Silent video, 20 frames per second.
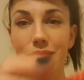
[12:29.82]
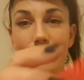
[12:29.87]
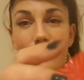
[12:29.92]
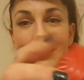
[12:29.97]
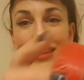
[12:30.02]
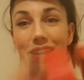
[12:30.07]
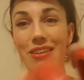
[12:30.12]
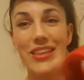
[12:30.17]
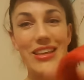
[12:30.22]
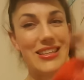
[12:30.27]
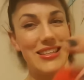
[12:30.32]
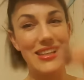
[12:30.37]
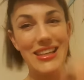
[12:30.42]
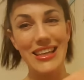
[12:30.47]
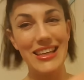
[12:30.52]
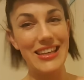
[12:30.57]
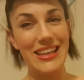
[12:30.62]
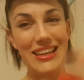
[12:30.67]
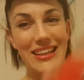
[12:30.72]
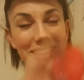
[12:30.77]
no that's
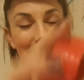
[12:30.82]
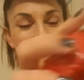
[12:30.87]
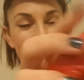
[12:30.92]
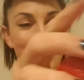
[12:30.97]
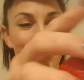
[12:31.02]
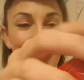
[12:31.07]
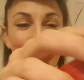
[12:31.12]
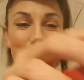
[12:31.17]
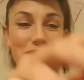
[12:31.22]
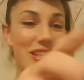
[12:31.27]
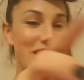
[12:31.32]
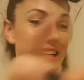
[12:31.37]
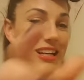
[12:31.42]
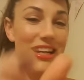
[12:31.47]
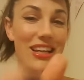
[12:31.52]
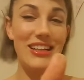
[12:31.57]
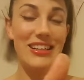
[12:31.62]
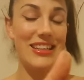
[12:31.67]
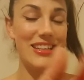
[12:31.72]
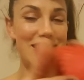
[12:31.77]
clinking, I thought it was going to
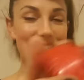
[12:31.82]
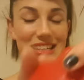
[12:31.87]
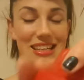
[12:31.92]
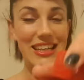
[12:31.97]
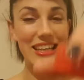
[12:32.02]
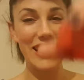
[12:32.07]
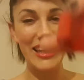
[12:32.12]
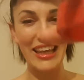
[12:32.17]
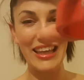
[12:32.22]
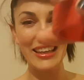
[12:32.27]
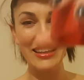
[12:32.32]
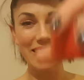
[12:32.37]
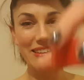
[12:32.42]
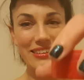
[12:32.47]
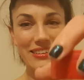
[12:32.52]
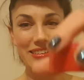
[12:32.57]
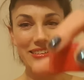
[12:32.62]
clunk, it's clinking.